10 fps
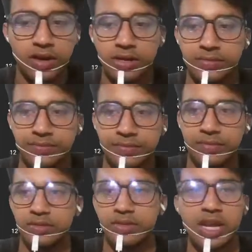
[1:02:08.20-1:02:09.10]
Okay,
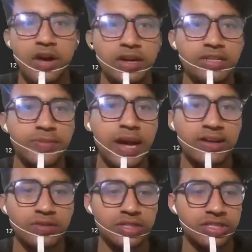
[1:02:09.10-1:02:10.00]
so now let's
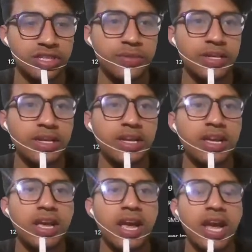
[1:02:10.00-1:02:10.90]
back to the streaming,
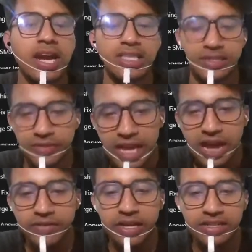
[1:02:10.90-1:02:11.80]
and we
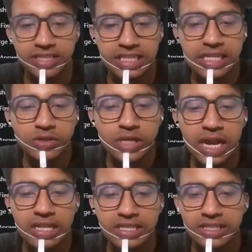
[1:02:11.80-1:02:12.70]
have understand
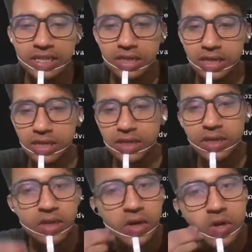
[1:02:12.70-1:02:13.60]
that
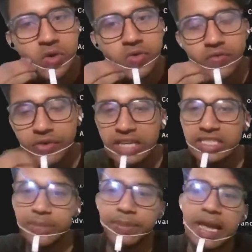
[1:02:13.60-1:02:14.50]

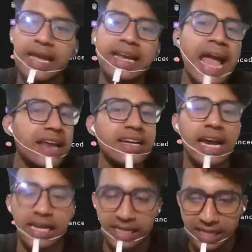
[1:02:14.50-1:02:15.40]
fetch API and error
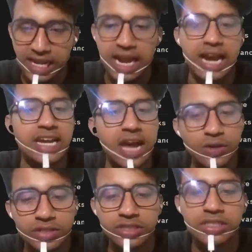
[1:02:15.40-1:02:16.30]
handling. Okay, and
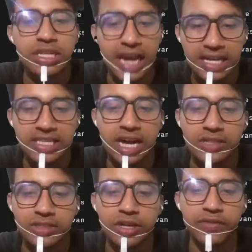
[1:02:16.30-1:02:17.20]
now just write the
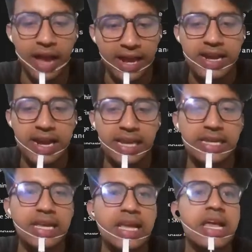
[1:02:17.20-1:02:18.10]
answer of error
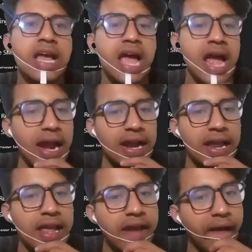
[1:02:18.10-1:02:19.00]
handling,
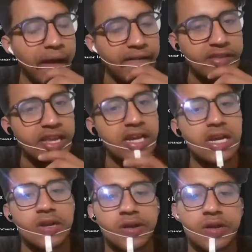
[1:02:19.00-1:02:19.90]
and here it is
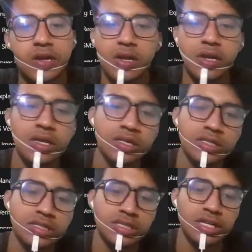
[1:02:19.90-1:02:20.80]
an
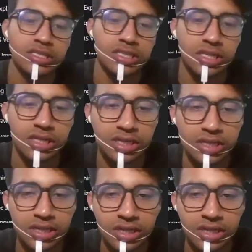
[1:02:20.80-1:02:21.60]
structured.